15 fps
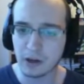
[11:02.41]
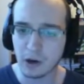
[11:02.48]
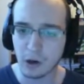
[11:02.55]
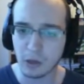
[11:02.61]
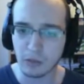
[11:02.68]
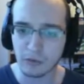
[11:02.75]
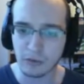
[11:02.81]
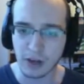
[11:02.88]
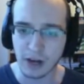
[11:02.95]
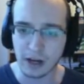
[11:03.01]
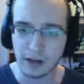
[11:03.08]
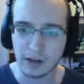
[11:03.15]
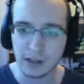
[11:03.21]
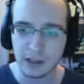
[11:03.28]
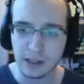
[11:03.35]
on the
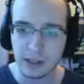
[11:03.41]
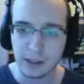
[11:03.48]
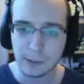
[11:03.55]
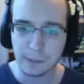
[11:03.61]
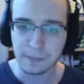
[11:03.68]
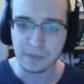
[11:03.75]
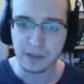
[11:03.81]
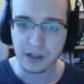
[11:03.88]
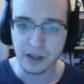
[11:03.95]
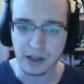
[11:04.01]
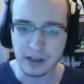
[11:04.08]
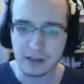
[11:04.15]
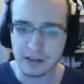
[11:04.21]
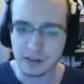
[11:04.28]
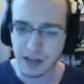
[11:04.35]
fly,
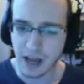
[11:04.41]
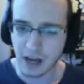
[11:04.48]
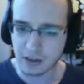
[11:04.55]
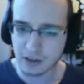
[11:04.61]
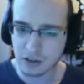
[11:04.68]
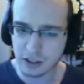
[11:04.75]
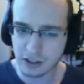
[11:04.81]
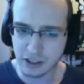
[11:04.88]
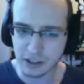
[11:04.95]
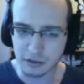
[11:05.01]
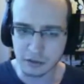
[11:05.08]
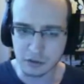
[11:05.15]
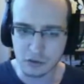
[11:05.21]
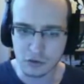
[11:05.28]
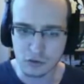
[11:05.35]
it's actually
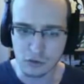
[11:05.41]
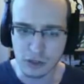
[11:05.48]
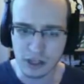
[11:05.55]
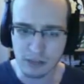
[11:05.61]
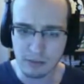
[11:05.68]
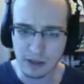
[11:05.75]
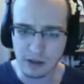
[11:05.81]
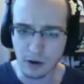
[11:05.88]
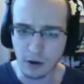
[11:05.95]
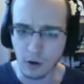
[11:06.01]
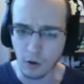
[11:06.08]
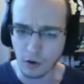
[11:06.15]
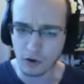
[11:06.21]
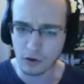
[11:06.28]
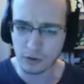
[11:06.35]
extremely
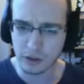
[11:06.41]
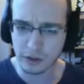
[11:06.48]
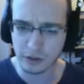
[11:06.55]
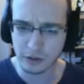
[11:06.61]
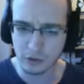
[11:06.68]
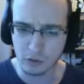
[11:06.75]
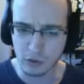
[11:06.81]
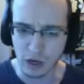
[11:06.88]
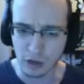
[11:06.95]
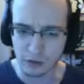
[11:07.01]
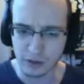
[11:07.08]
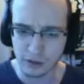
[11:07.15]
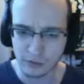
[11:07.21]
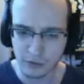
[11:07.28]
awkward to do routing for